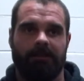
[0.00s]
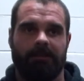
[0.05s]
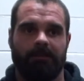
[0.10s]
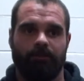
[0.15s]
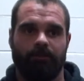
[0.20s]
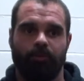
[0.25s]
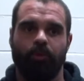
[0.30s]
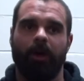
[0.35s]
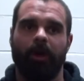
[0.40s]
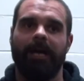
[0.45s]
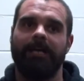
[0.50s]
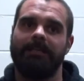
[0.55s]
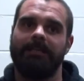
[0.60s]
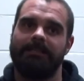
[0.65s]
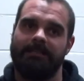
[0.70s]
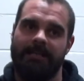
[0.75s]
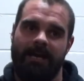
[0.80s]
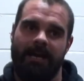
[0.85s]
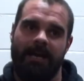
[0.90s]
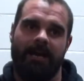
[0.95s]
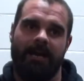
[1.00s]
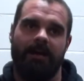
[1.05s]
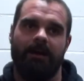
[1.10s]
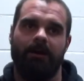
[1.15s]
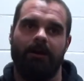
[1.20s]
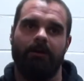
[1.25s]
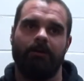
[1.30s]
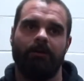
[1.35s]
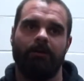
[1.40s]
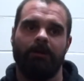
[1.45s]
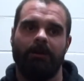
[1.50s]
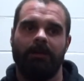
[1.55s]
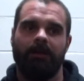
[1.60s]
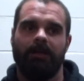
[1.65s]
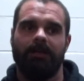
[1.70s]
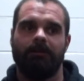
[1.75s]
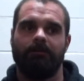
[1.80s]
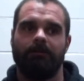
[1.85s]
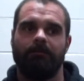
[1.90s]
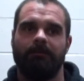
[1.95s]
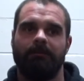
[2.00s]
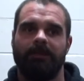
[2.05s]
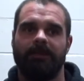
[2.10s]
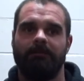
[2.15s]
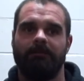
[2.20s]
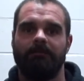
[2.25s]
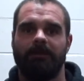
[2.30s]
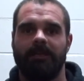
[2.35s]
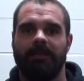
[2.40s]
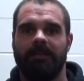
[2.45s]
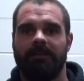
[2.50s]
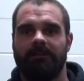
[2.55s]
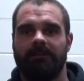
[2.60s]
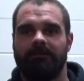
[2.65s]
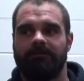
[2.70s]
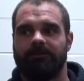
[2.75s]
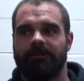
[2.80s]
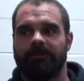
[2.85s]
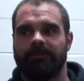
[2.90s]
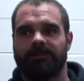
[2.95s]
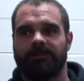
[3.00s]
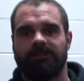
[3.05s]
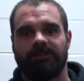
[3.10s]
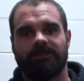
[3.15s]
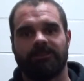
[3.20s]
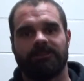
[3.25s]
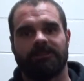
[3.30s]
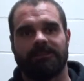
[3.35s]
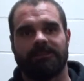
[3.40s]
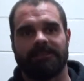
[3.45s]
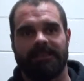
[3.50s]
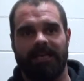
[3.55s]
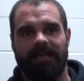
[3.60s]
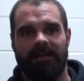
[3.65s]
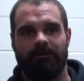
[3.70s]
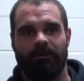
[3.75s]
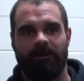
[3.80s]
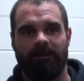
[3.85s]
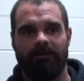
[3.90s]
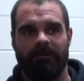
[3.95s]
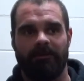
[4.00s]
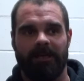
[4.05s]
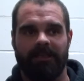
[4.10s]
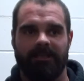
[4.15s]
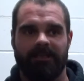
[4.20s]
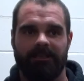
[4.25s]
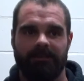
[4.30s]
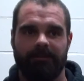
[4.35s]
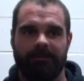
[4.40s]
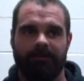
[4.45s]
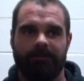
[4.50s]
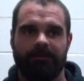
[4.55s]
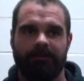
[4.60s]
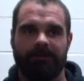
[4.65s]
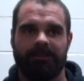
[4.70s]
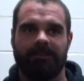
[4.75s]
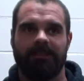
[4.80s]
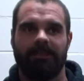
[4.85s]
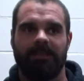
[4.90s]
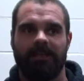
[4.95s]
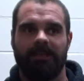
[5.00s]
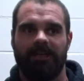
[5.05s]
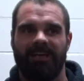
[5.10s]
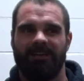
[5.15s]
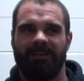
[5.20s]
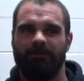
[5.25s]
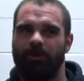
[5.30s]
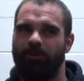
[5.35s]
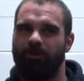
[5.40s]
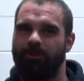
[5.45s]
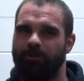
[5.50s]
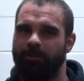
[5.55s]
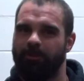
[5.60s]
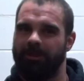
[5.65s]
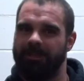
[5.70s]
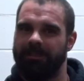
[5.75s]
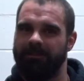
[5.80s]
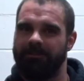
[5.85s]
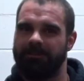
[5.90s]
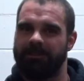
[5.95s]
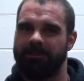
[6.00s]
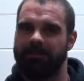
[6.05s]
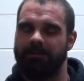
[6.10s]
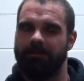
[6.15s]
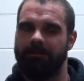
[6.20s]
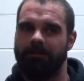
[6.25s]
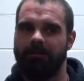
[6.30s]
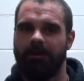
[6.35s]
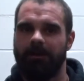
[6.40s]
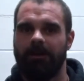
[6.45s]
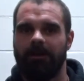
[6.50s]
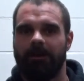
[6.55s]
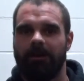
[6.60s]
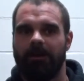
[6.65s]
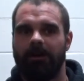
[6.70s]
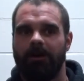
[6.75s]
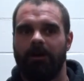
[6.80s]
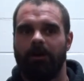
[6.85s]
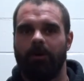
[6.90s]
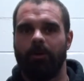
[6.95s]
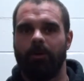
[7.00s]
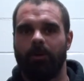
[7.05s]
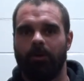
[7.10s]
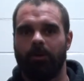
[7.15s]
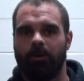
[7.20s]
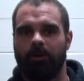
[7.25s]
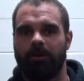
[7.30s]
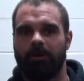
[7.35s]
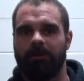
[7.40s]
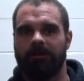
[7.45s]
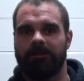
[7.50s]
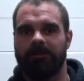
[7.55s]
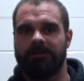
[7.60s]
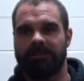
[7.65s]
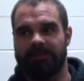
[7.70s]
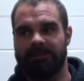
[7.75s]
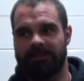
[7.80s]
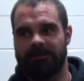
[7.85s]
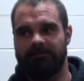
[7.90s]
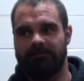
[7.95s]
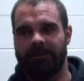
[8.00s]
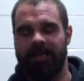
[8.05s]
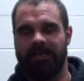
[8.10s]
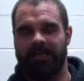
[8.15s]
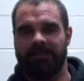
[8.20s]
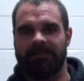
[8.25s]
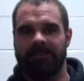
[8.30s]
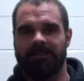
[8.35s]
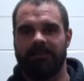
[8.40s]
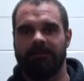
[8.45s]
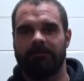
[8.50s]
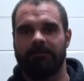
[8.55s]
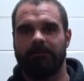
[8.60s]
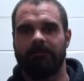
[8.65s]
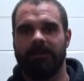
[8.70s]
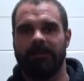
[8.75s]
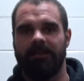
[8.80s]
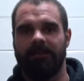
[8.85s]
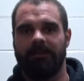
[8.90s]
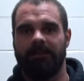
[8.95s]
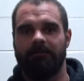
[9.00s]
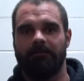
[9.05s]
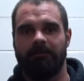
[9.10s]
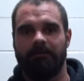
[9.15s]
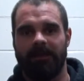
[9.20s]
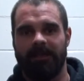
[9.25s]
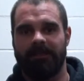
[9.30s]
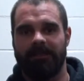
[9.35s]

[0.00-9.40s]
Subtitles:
Right now, it would be me versus Cowboy Mike Hughes about 3 years ago, or just this past year, it would be me and